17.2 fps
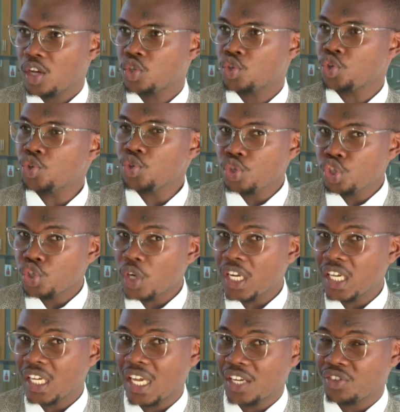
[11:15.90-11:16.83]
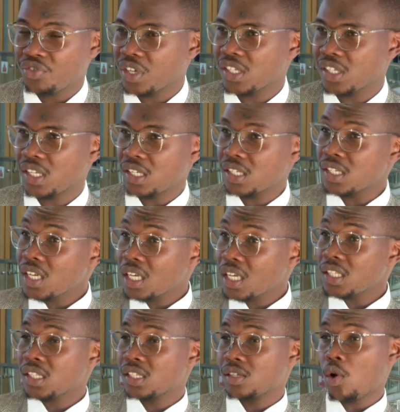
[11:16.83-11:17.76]
Do you usually get
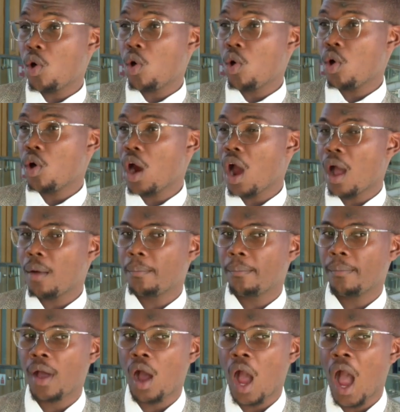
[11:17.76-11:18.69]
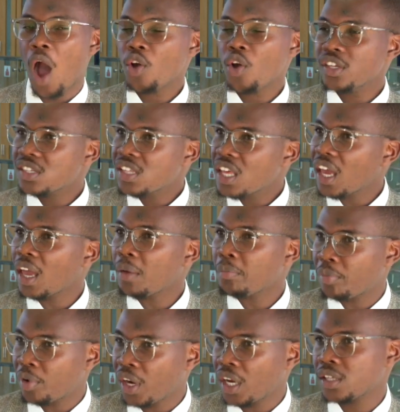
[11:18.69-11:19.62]
resistance, or how is the
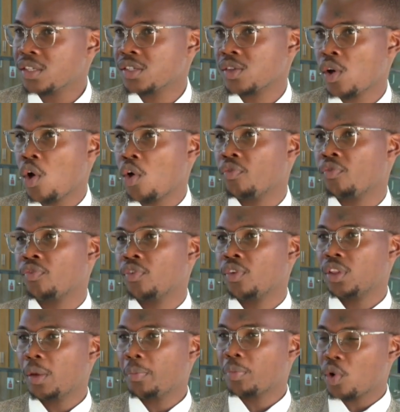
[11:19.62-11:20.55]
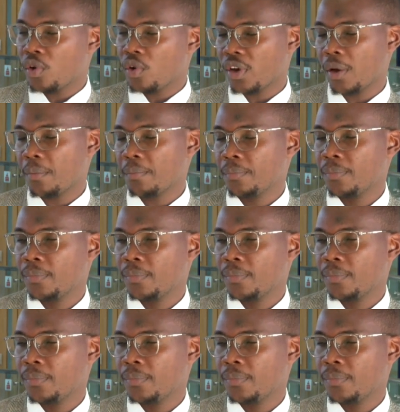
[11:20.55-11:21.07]
embrace of the program?